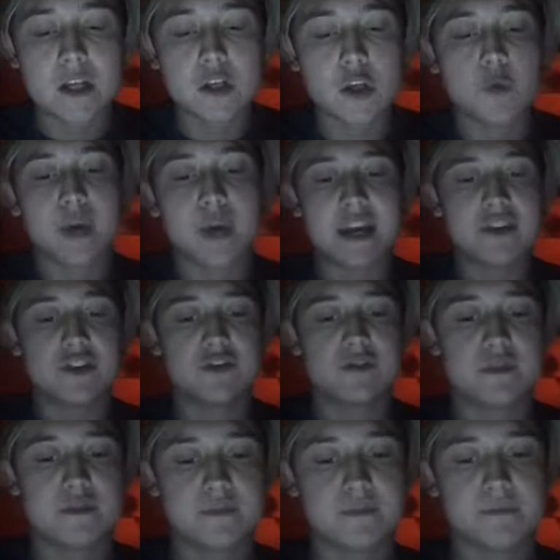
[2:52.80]

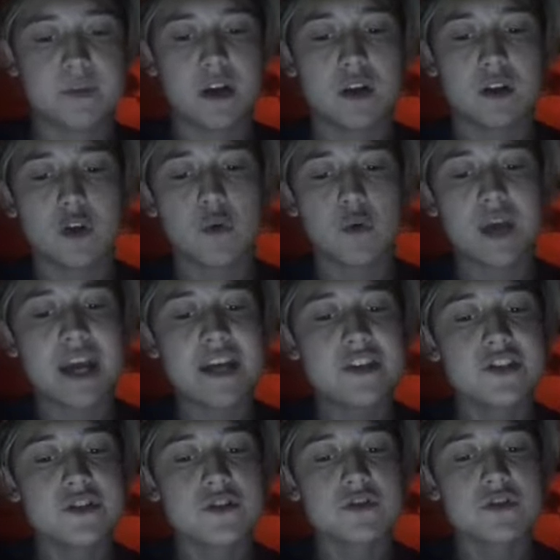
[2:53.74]
Locations.
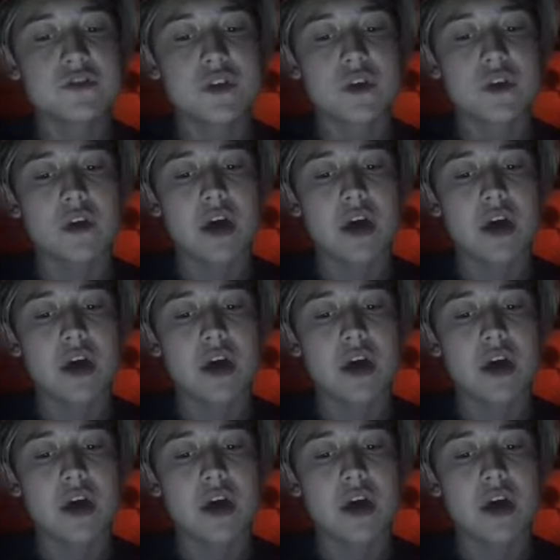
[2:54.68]
Locations